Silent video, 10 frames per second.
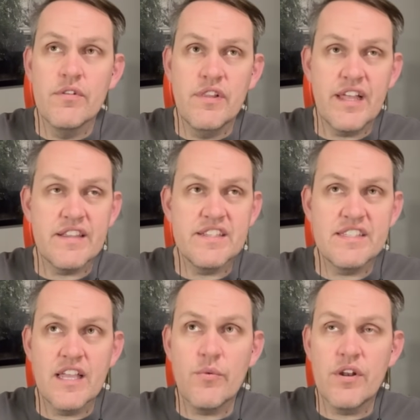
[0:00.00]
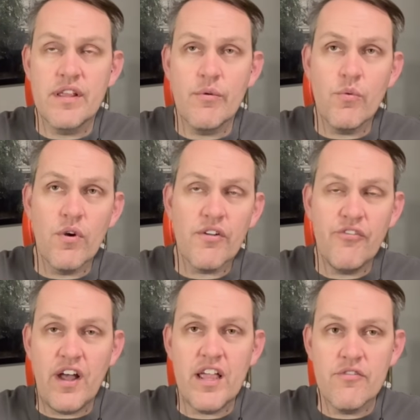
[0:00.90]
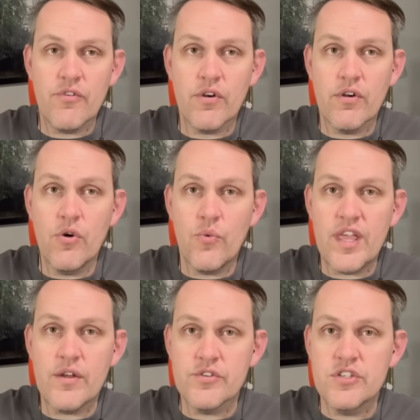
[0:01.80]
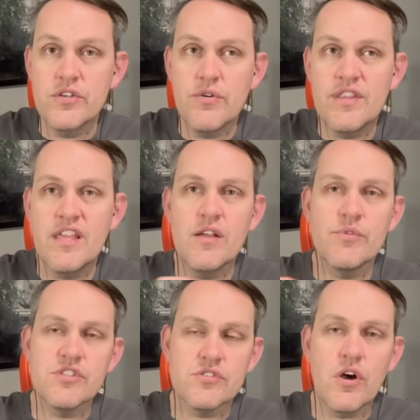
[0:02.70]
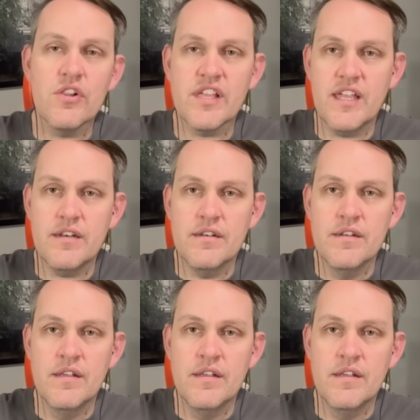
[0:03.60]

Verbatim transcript: Like this thing would, it would work fine for a week or two, and then it would stall again.